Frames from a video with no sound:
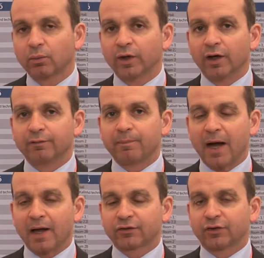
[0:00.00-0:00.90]
We have
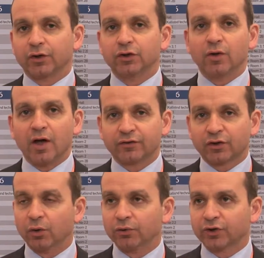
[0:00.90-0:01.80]
passed our US
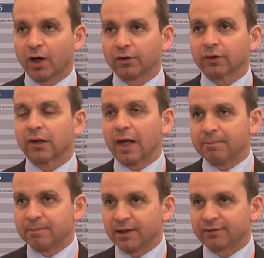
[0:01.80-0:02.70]
Coast Guard
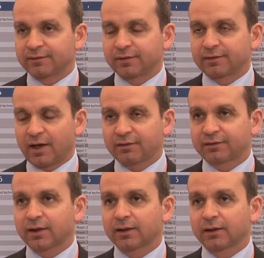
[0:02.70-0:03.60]
land-based
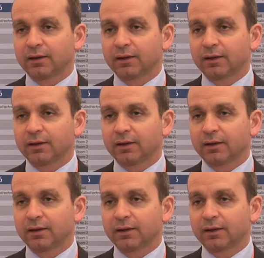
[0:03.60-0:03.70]
testing.